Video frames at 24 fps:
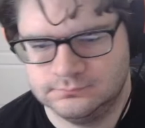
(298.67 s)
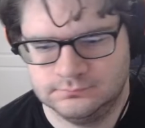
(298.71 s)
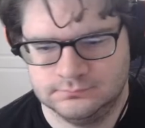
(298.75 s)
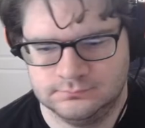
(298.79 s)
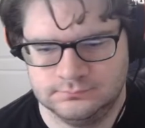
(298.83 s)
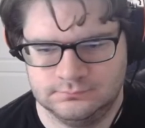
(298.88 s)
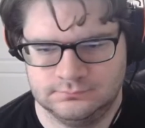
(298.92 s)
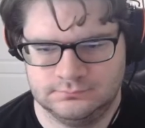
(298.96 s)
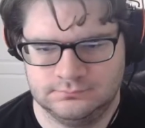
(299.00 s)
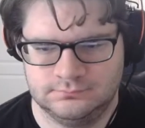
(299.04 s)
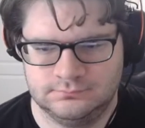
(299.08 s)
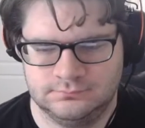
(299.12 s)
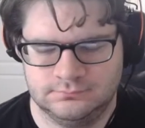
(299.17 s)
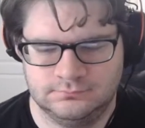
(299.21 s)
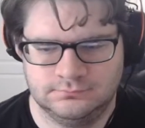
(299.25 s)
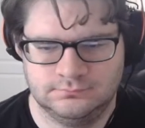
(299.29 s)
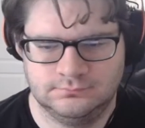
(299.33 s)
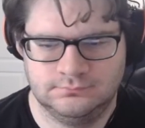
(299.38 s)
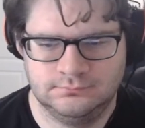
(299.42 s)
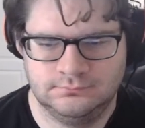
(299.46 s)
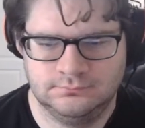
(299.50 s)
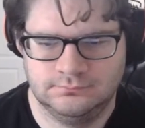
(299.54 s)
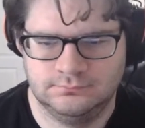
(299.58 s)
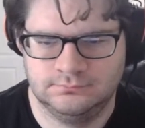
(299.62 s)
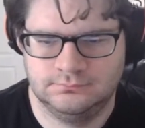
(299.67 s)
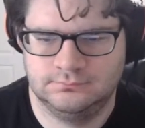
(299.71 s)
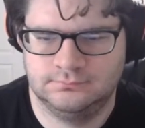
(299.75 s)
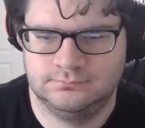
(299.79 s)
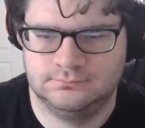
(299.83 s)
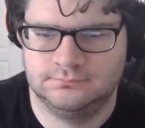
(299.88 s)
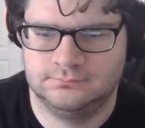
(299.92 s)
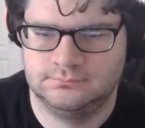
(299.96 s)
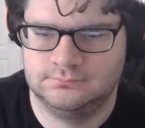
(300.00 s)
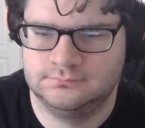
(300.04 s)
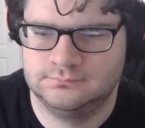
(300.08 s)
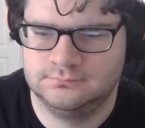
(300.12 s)

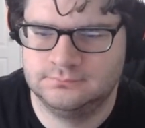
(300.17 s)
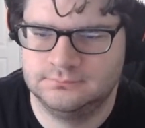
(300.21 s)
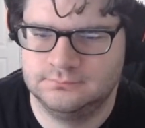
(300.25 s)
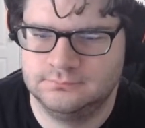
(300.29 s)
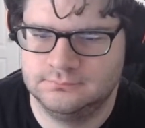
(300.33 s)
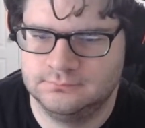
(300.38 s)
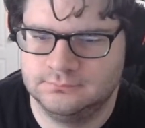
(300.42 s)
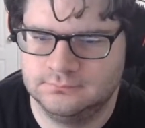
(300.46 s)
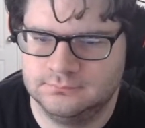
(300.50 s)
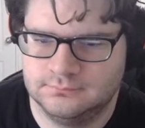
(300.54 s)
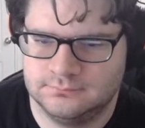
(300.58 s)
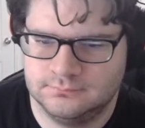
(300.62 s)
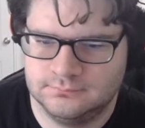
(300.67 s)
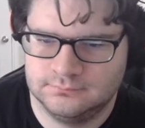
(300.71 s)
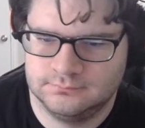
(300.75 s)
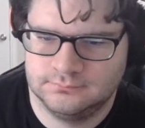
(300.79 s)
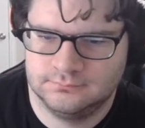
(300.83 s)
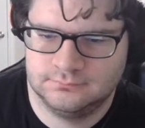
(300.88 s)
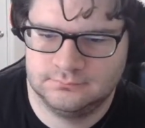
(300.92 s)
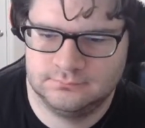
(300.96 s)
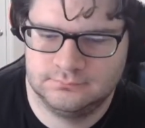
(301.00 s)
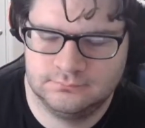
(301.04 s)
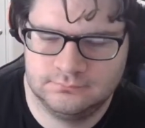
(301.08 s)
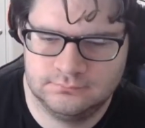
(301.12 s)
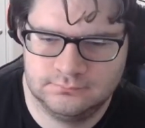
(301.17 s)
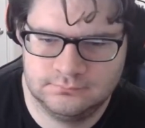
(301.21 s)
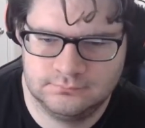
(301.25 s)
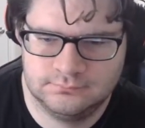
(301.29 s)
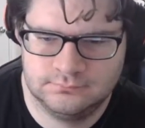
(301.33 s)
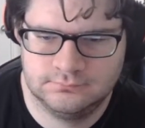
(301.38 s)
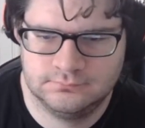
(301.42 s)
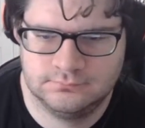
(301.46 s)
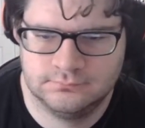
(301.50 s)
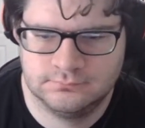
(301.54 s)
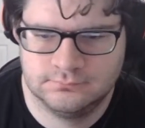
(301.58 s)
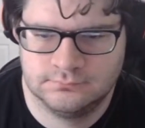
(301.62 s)

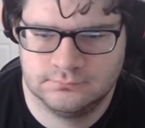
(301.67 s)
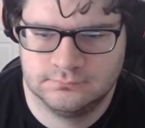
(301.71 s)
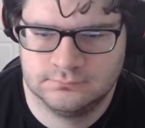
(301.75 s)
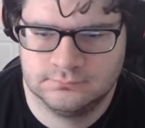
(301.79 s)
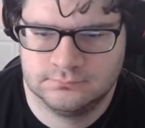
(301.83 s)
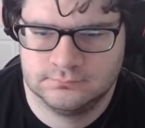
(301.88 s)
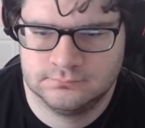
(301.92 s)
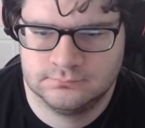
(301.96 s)
Nothing is said.